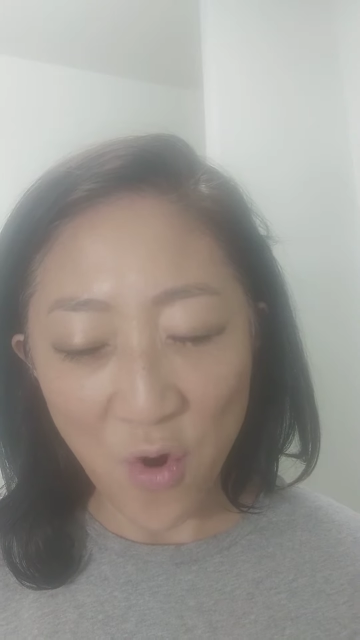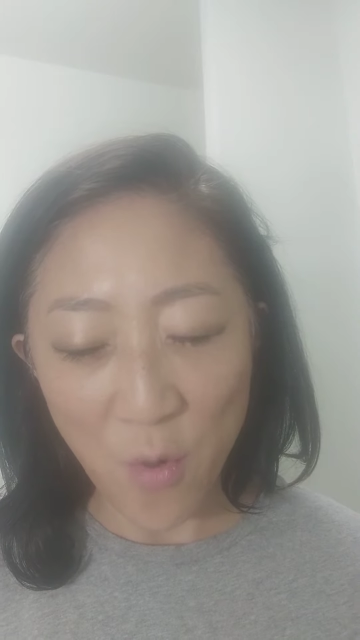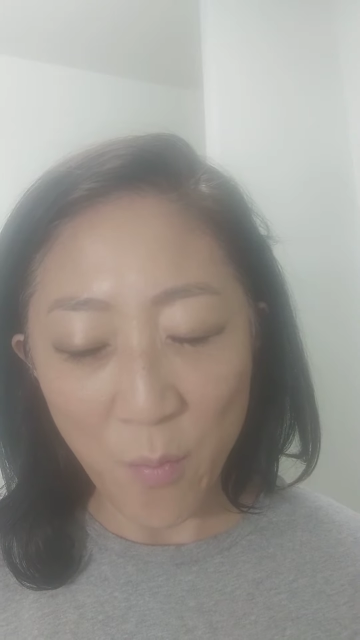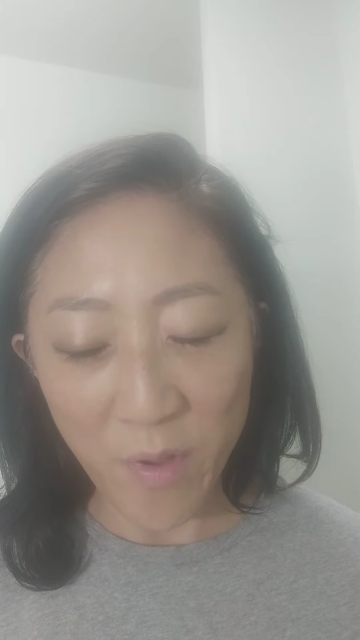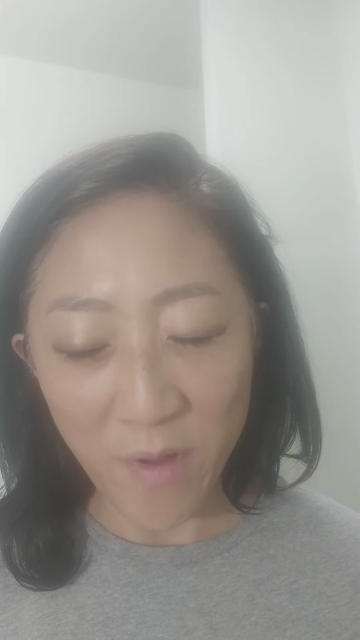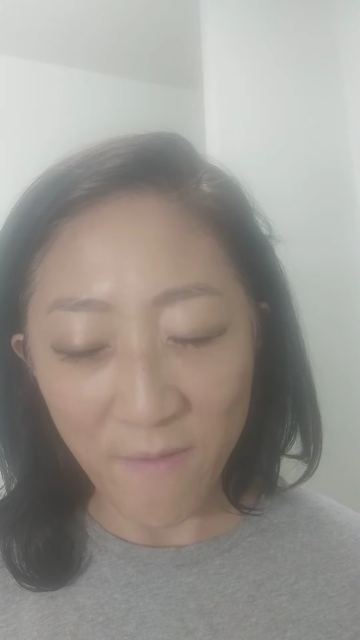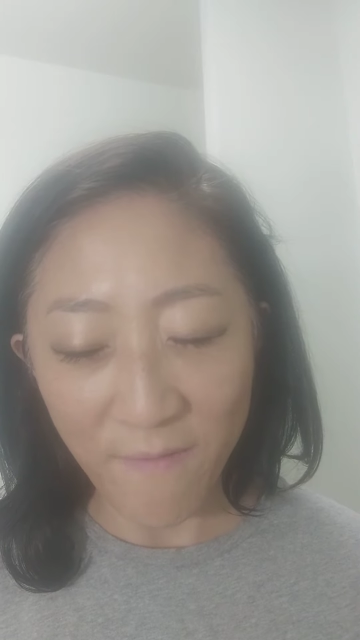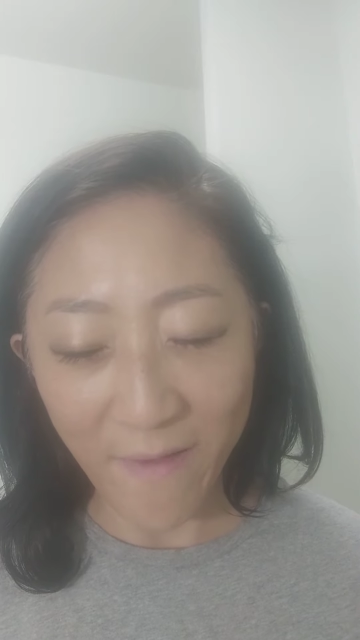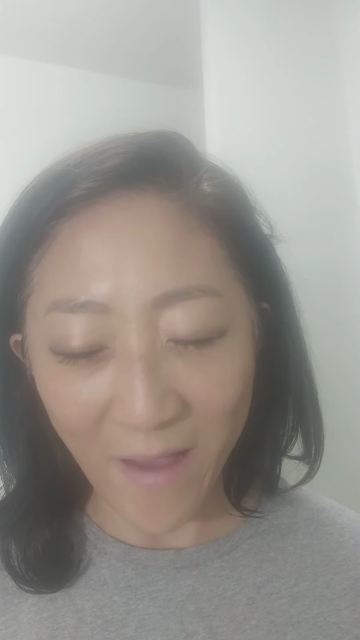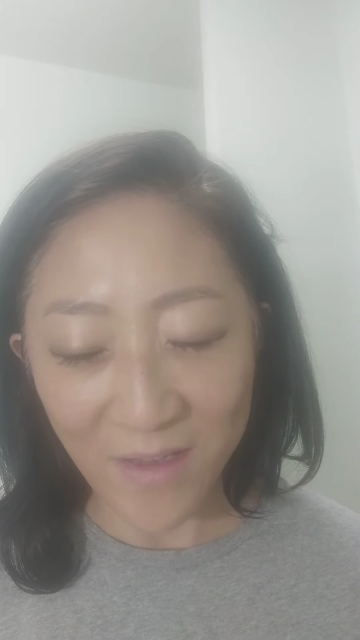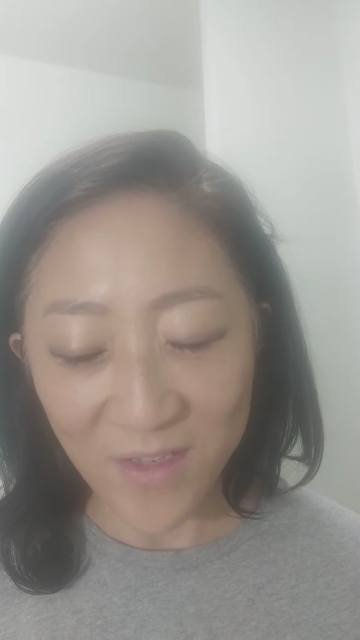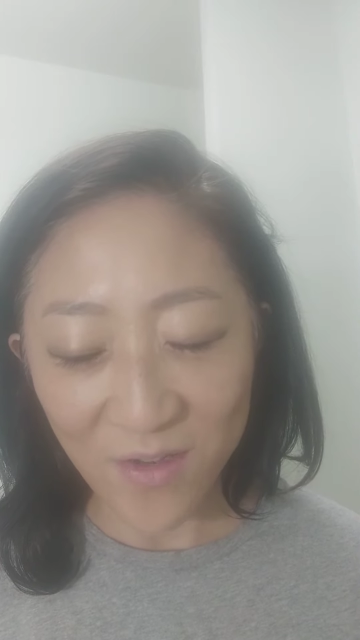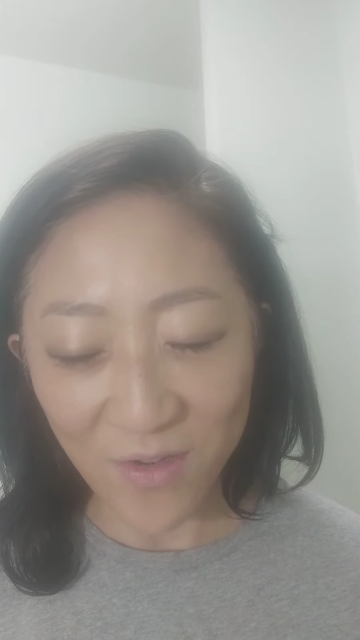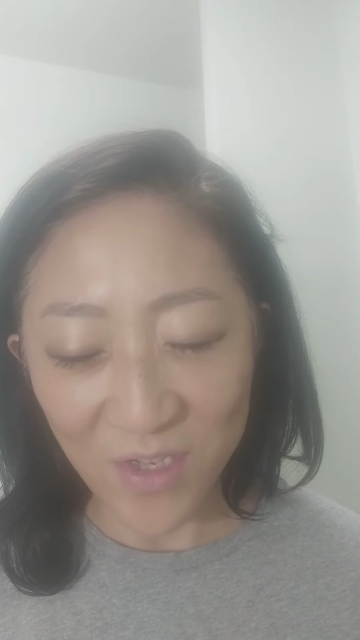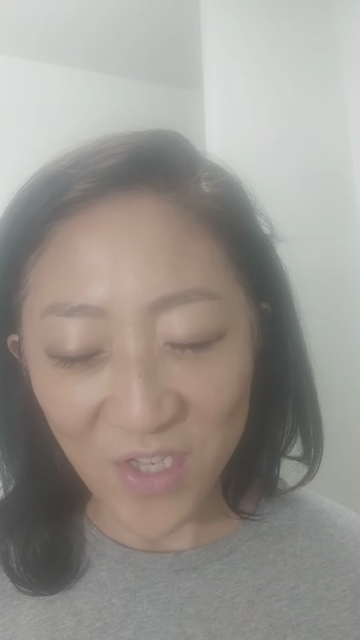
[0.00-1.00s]
open
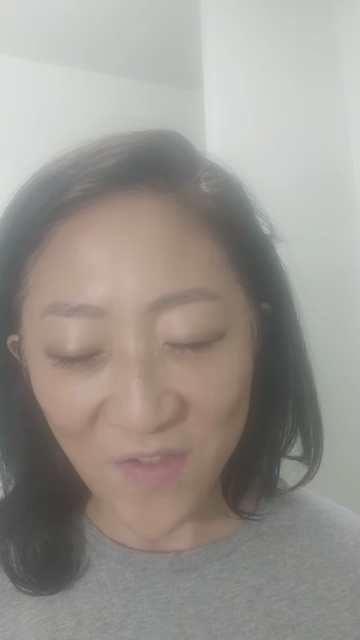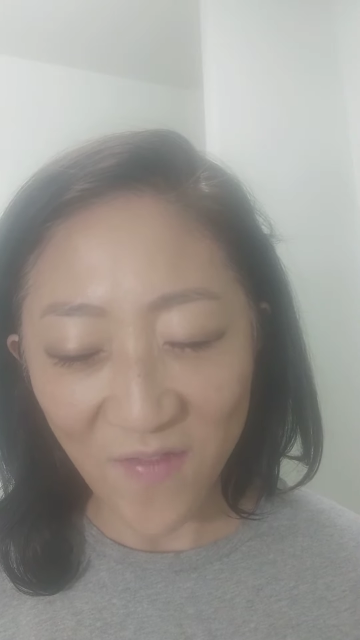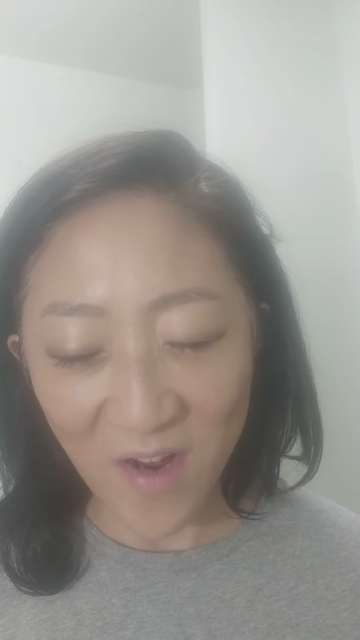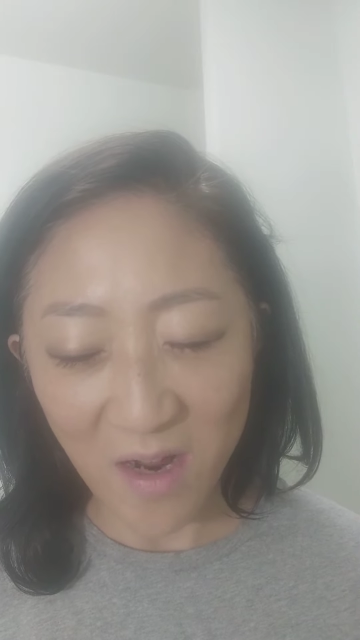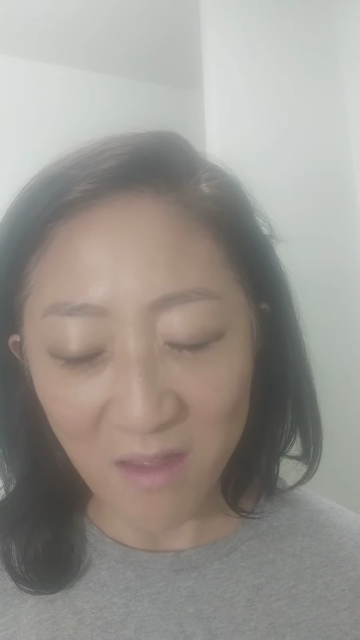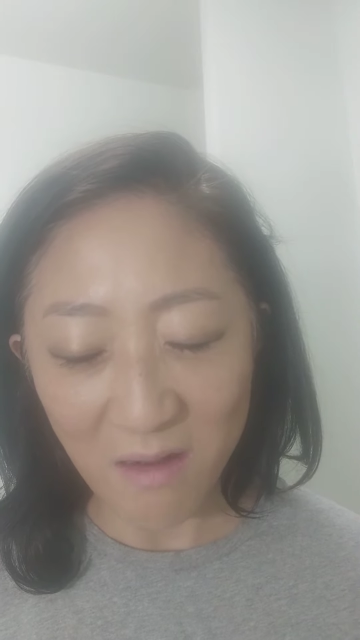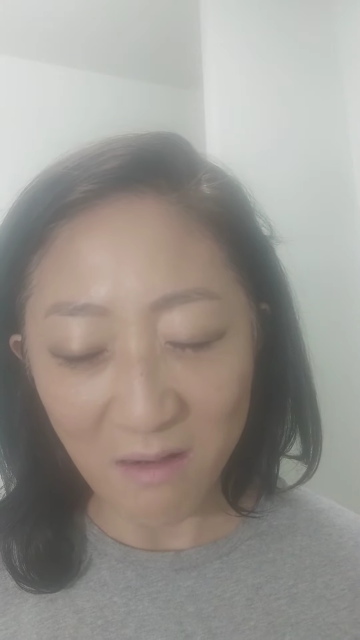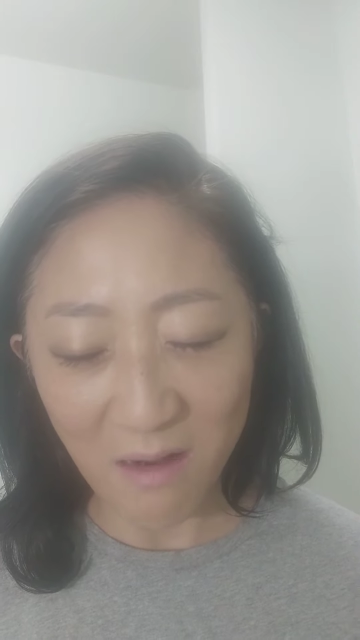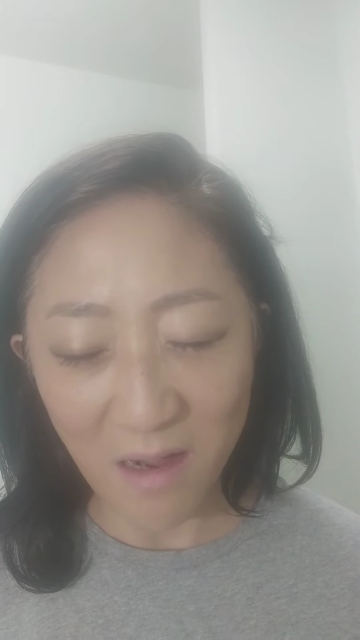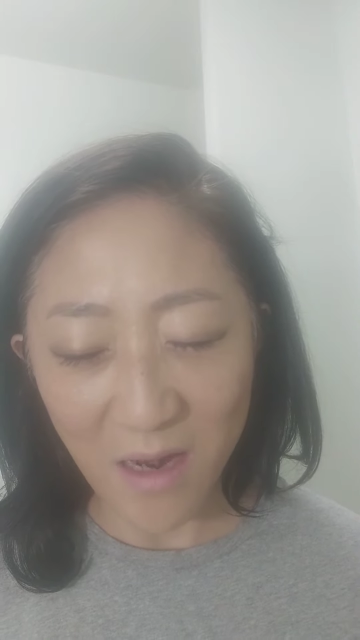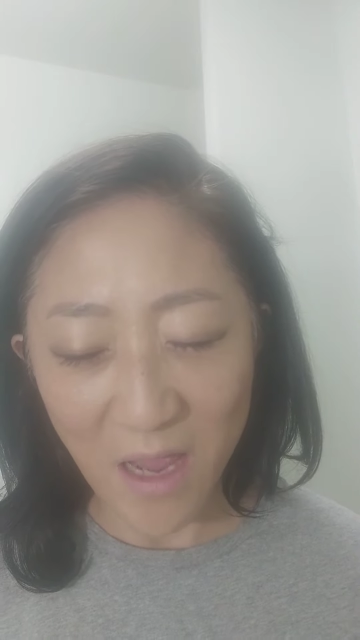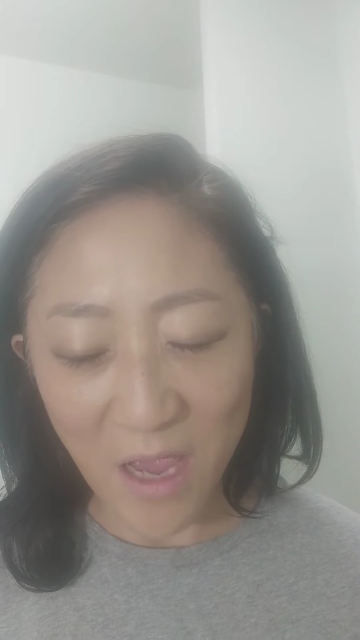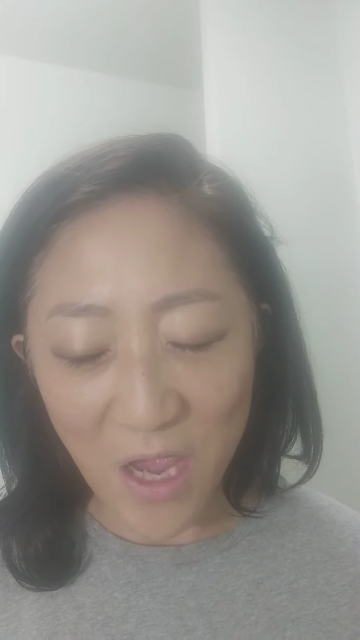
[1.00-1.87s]
vessels, Father God,